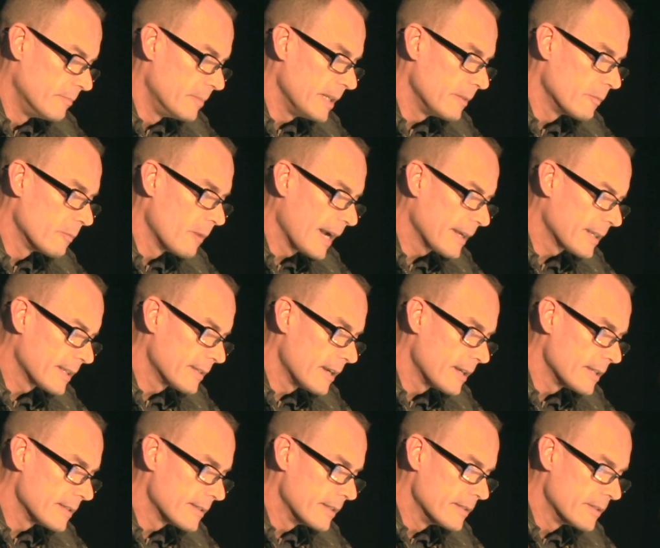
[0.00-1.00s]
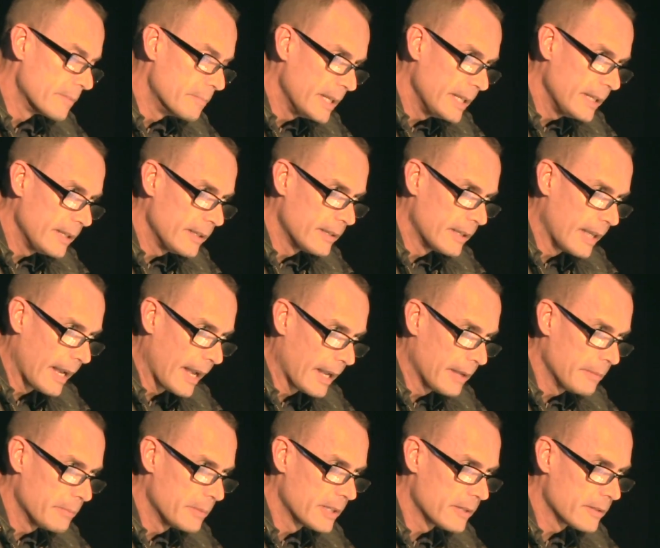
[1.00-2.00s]
being recognized as being
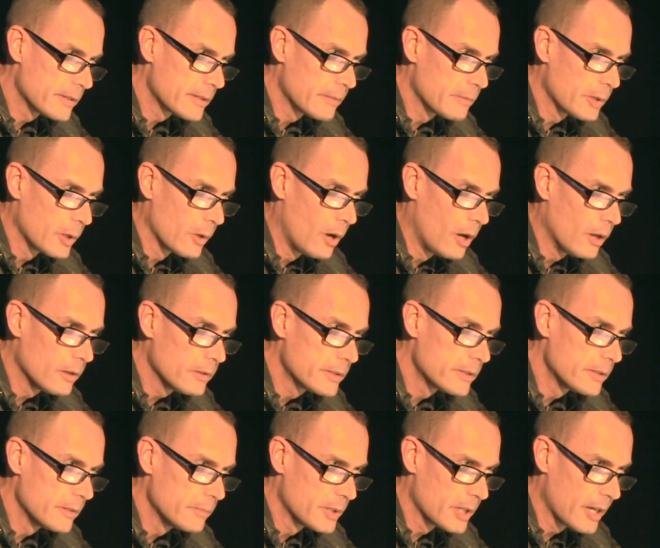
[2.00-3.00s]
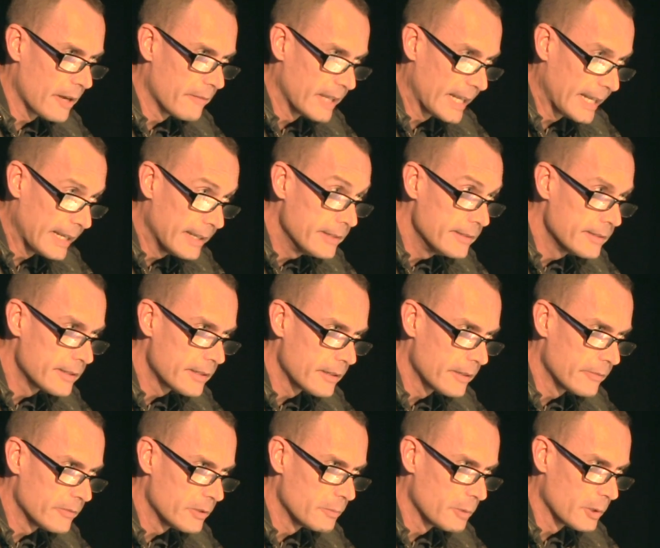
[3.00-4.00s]
gay because they were all assumed to have AIDS.
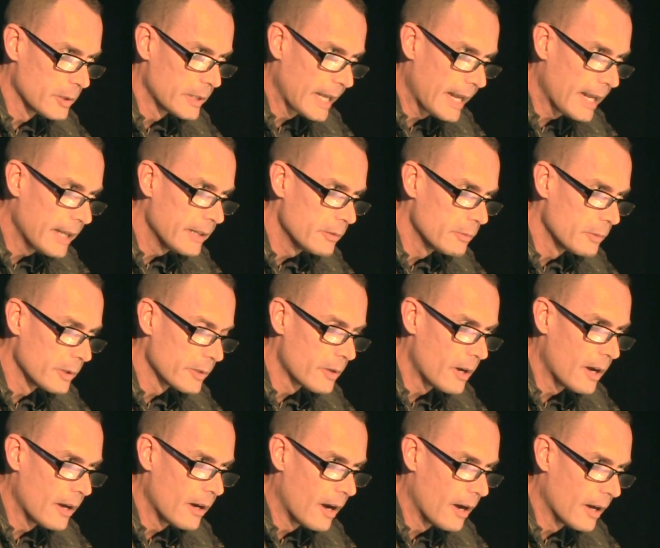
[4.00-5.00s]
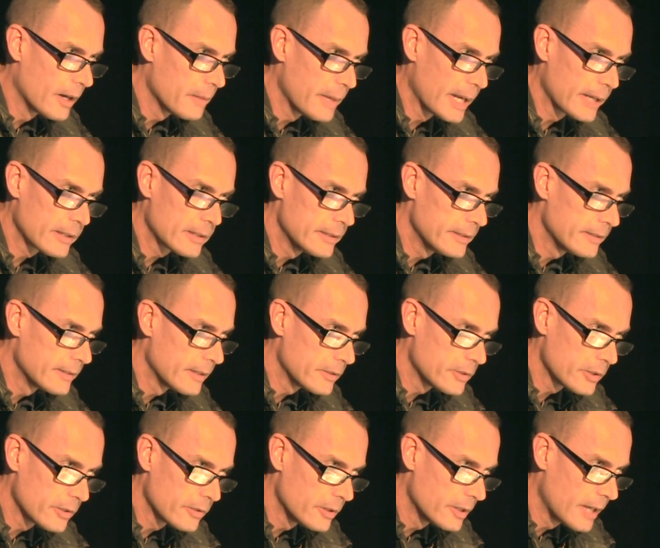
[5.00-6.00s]
If you were gay, you were thought automatically
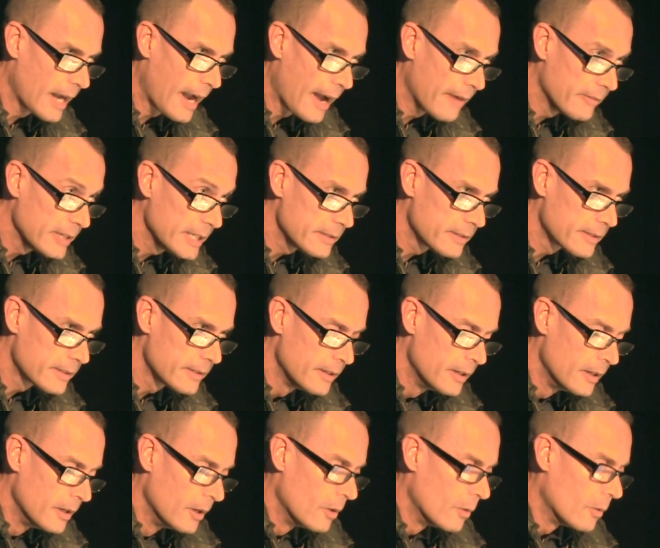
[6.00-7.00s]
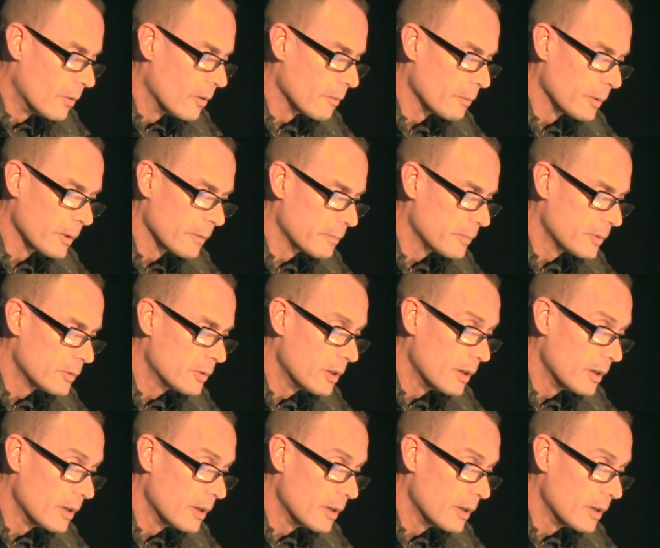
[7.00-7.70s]
that you could have it. or were